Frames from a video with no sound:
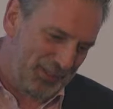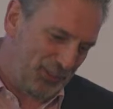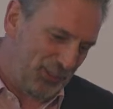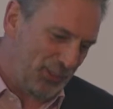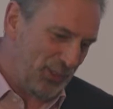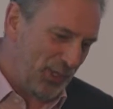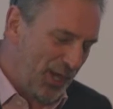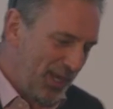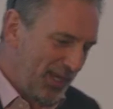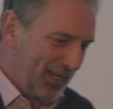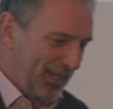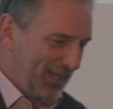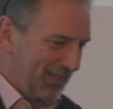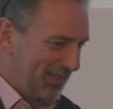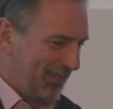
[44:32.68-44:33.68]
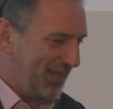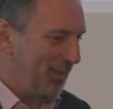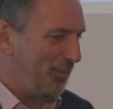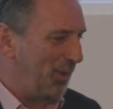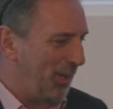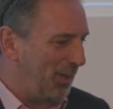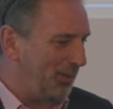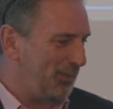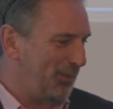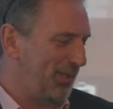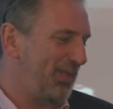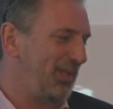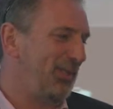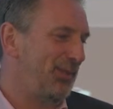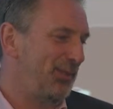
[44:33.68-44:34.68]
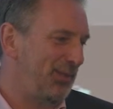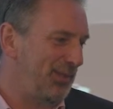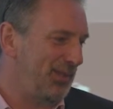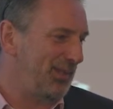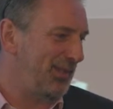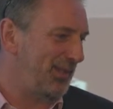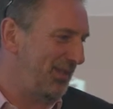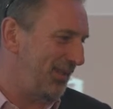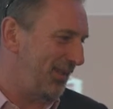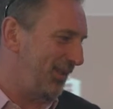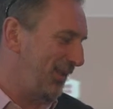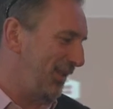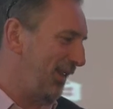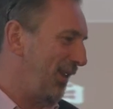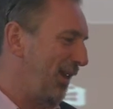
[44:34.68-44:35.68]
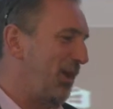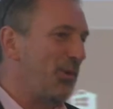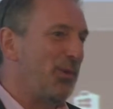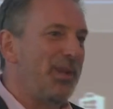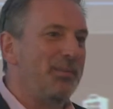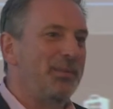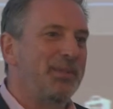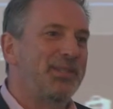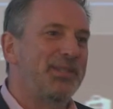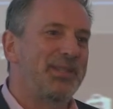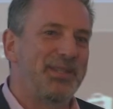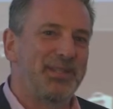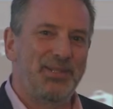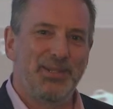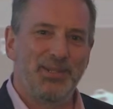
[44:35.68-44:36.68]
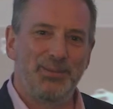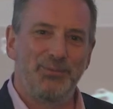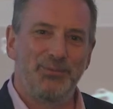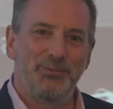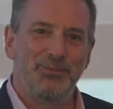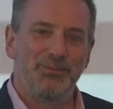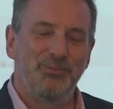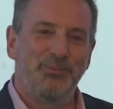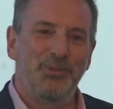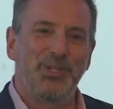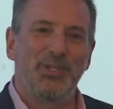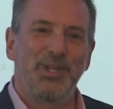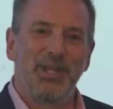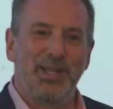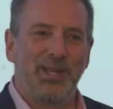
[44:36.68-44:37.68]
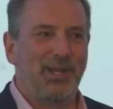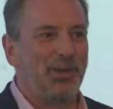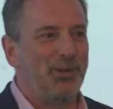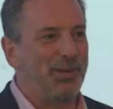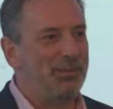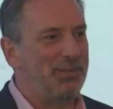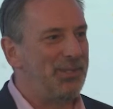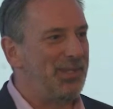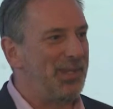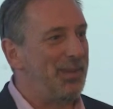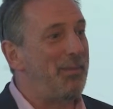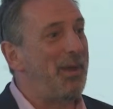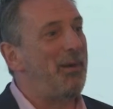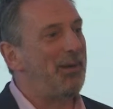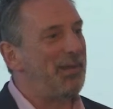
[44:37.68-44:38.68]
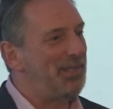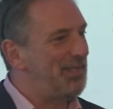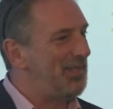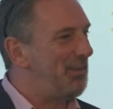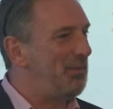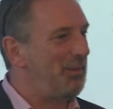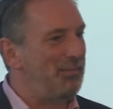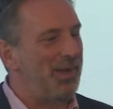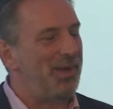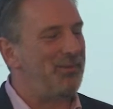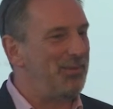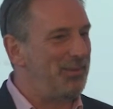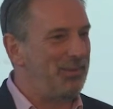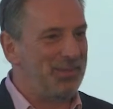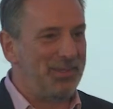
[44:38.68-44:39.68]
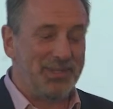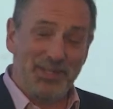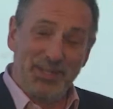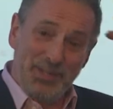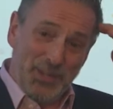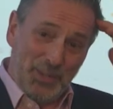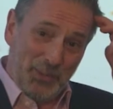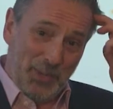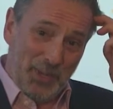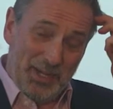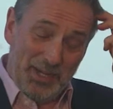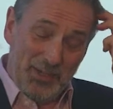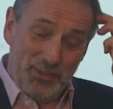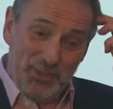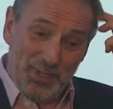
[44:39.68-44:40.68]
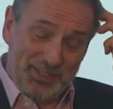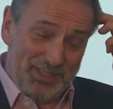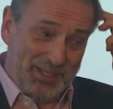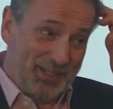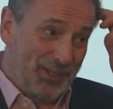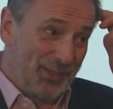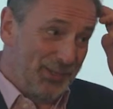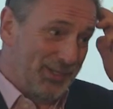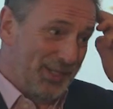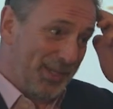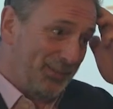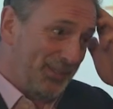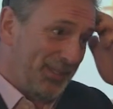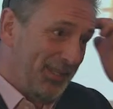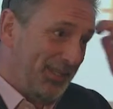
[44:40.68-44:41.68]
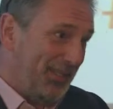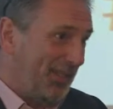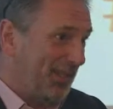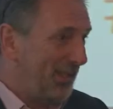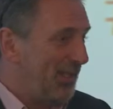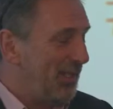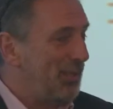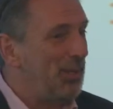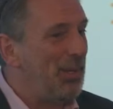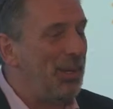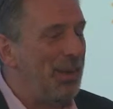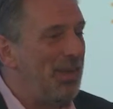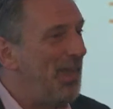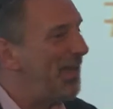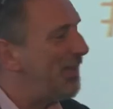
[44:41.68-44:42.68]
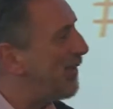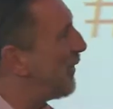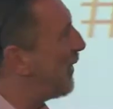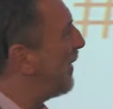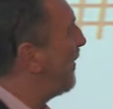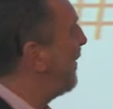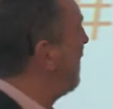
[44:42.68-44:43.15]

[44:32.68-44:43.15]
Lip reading: the Chinese stepping up to the agreements, the recycling agreements, and the Americans stepping back from them is quite an interesting concept. So anyway, that's sort of,